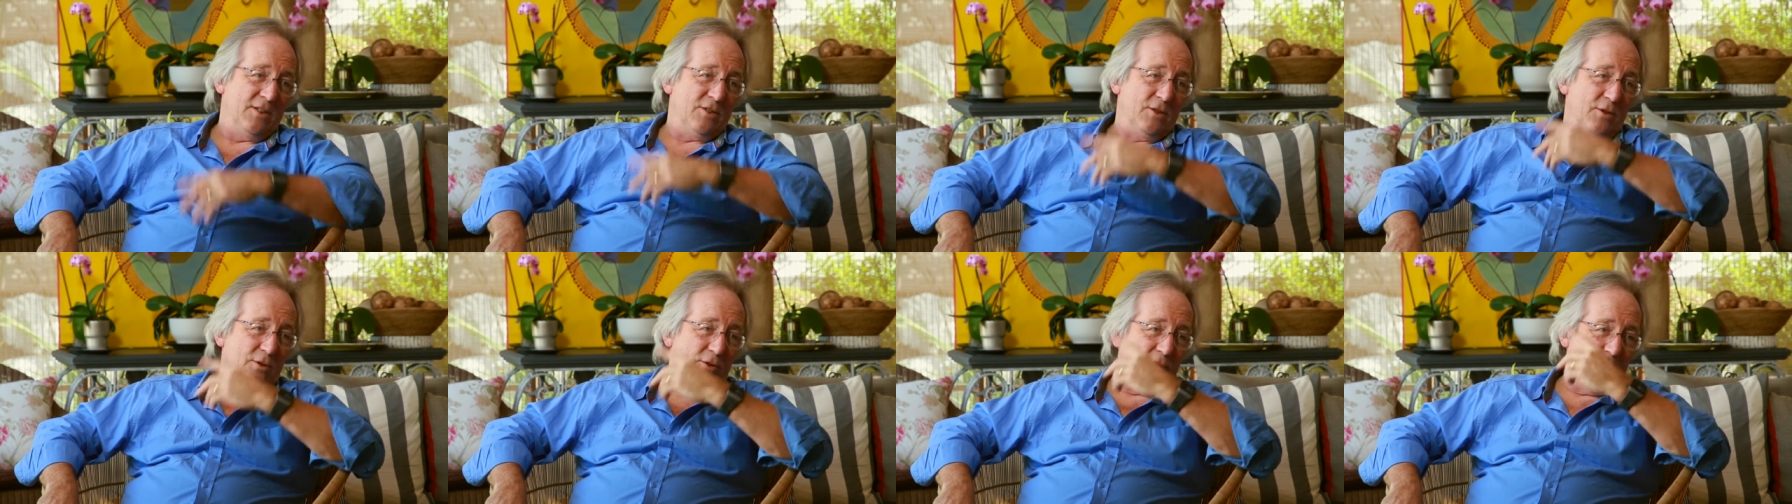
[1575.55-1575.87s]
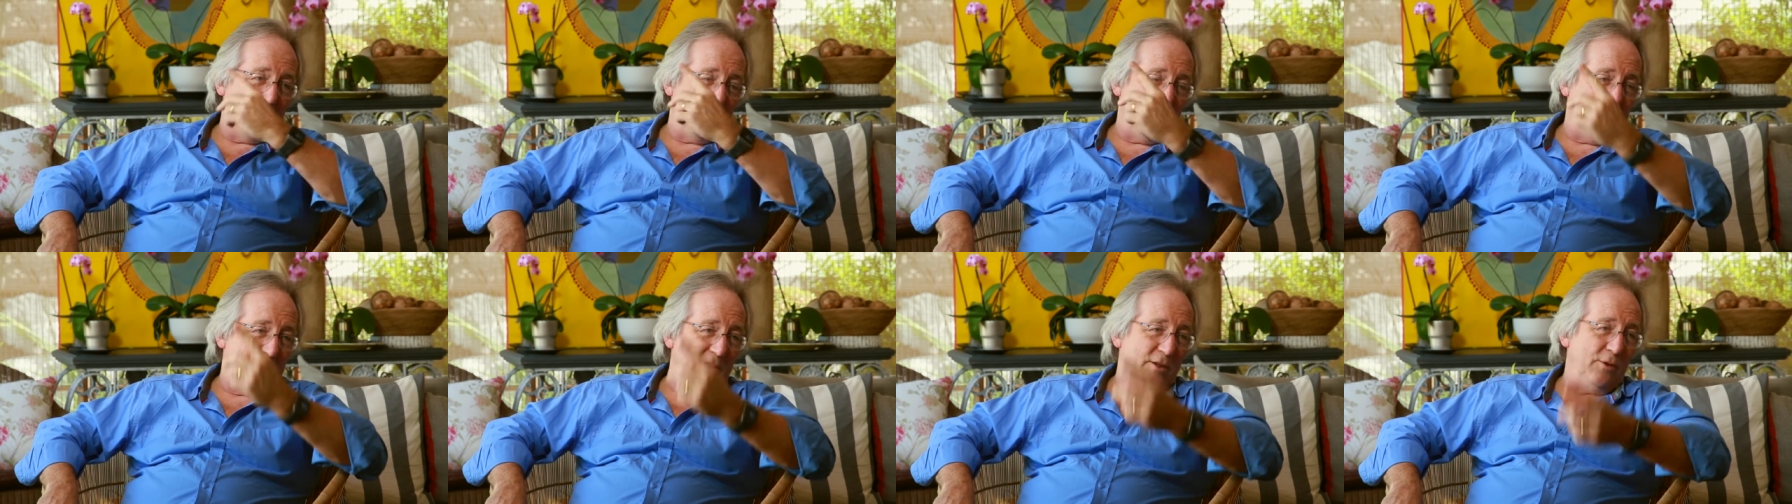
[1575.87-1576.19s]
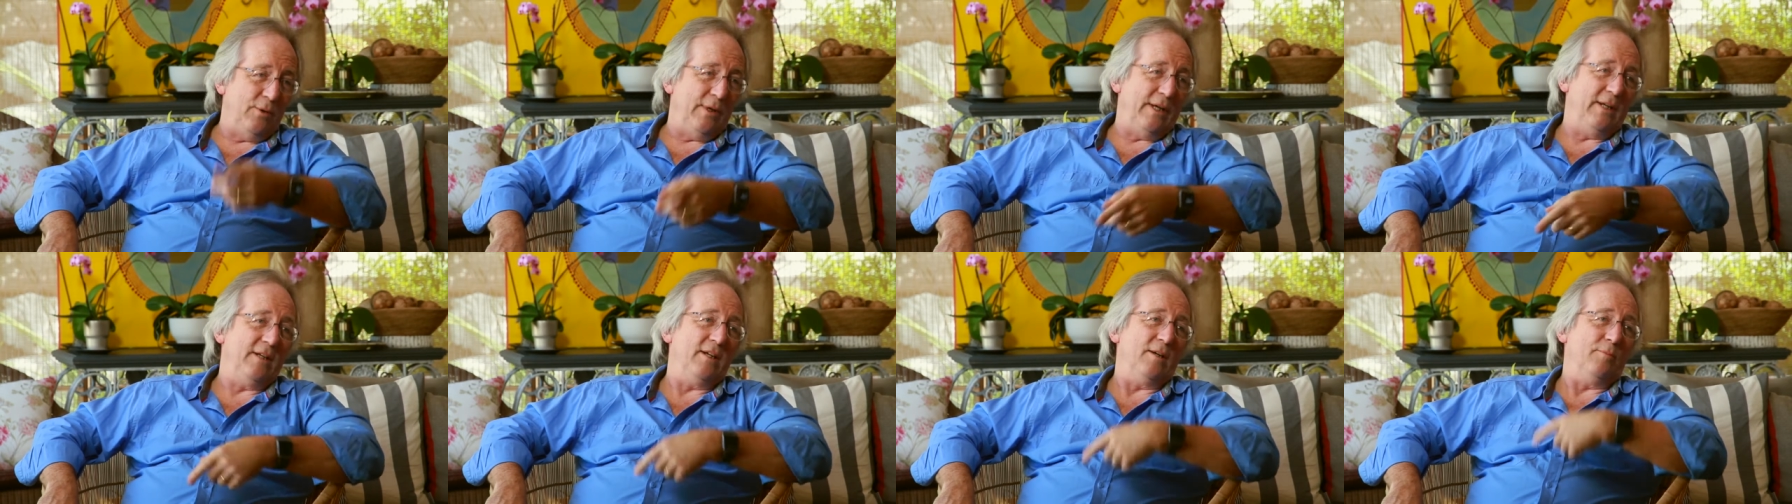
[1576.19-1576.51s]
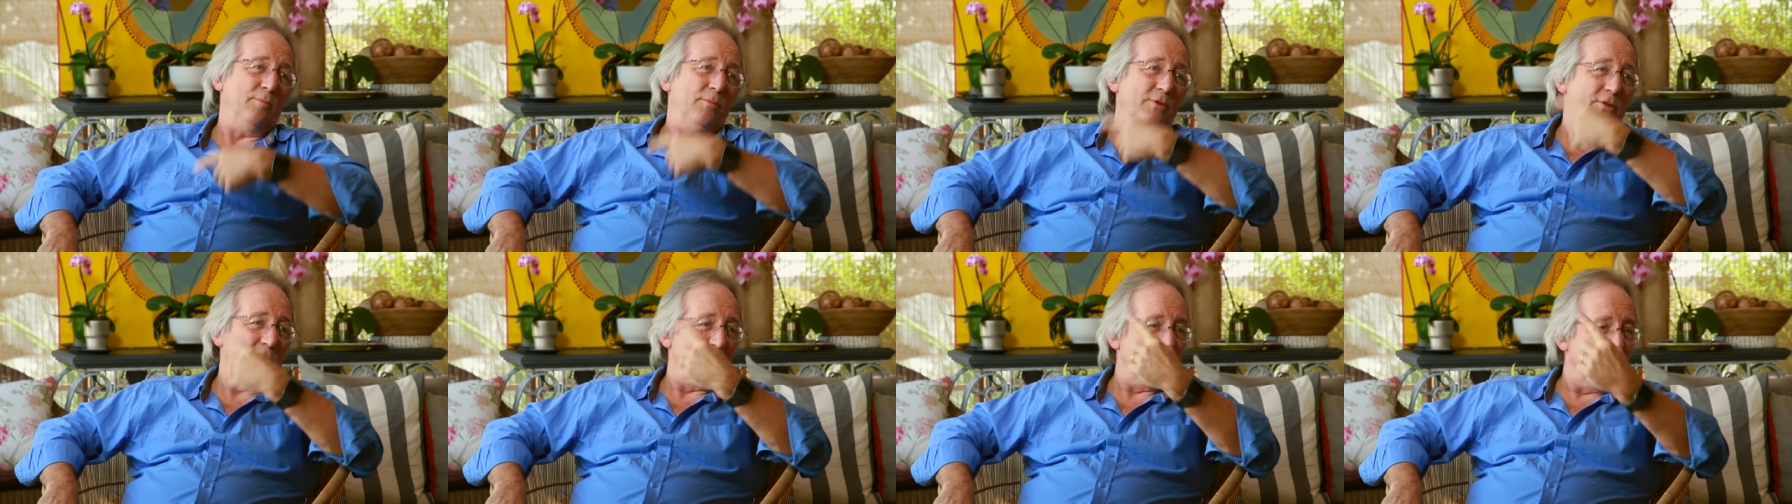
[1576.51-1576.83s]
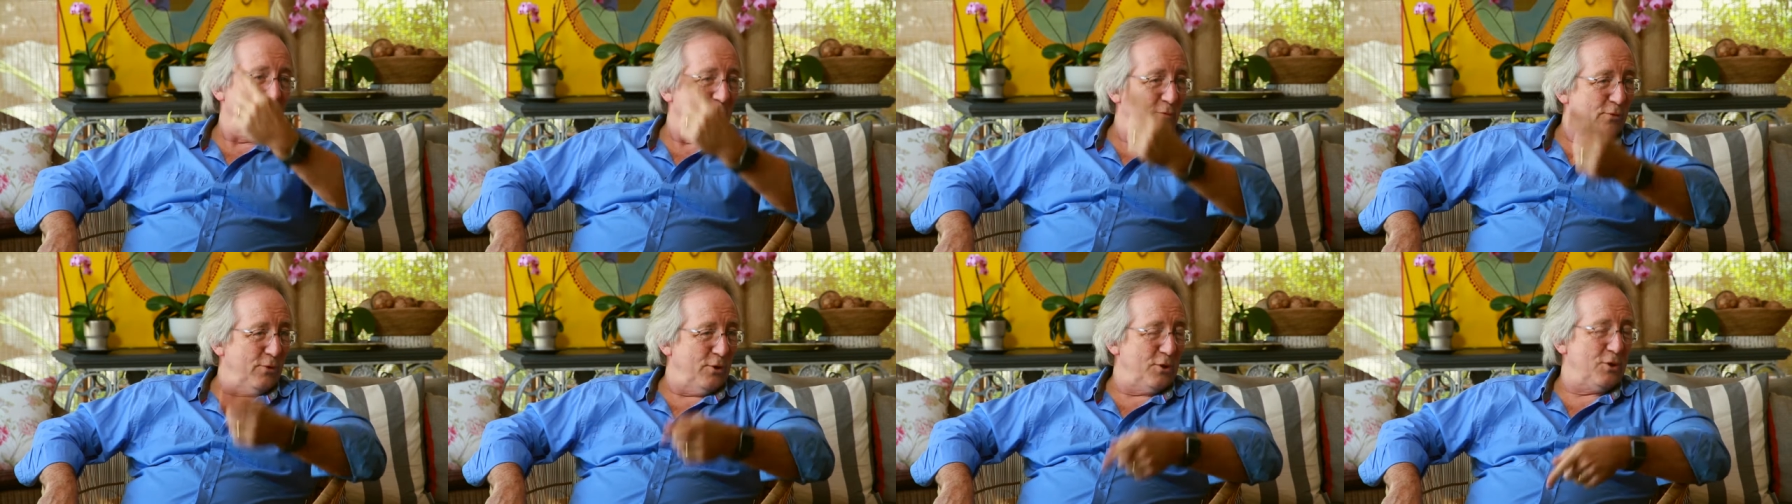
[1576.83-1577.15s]
So again, you end up in this
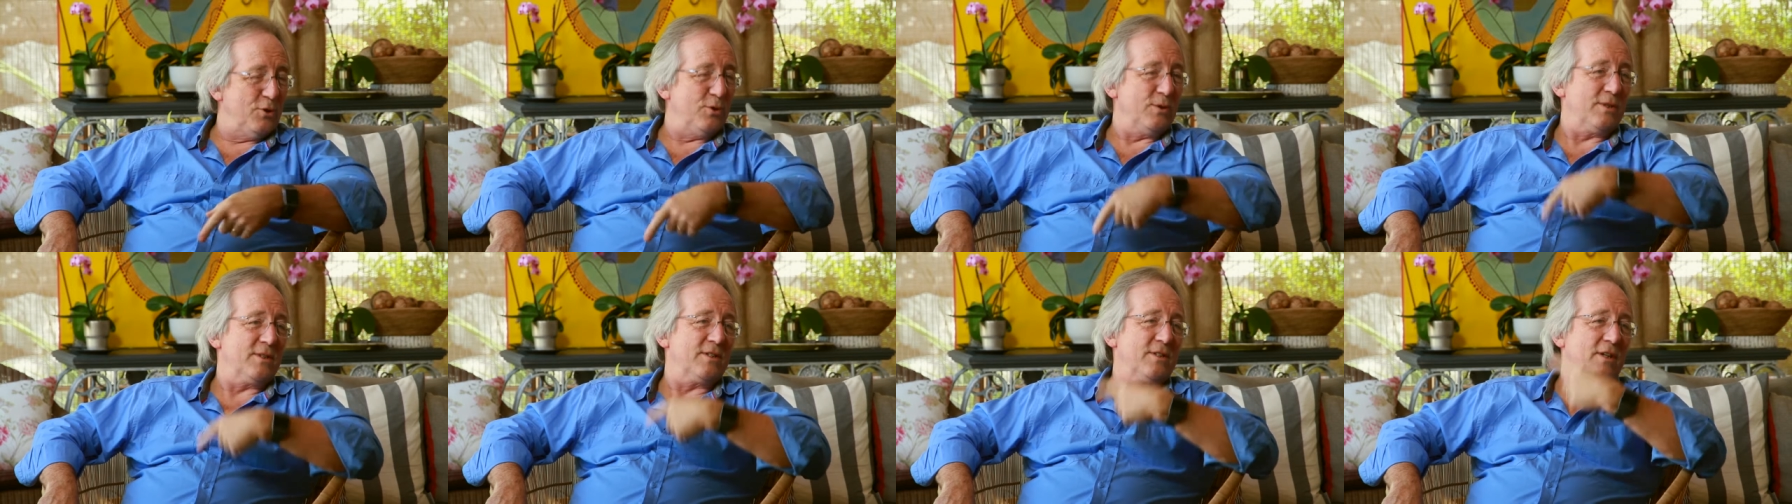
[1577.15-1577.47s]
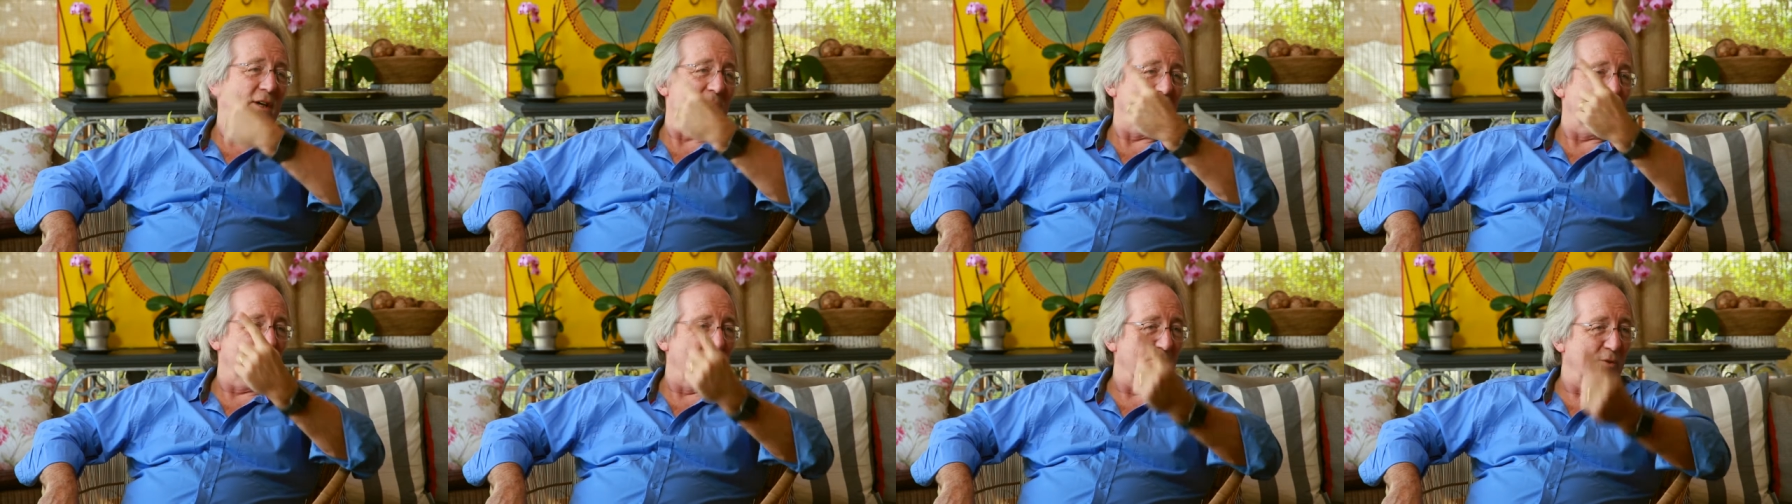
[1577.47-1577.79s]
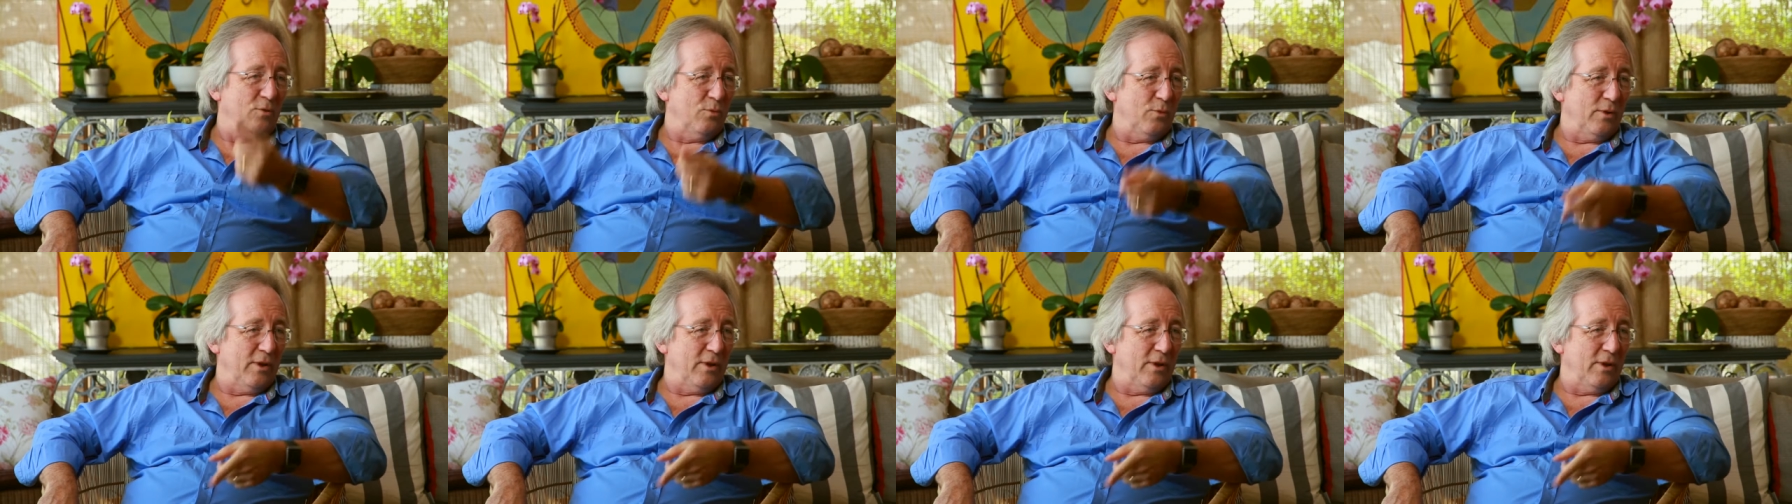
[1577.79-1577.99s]
sort of virtuous cycle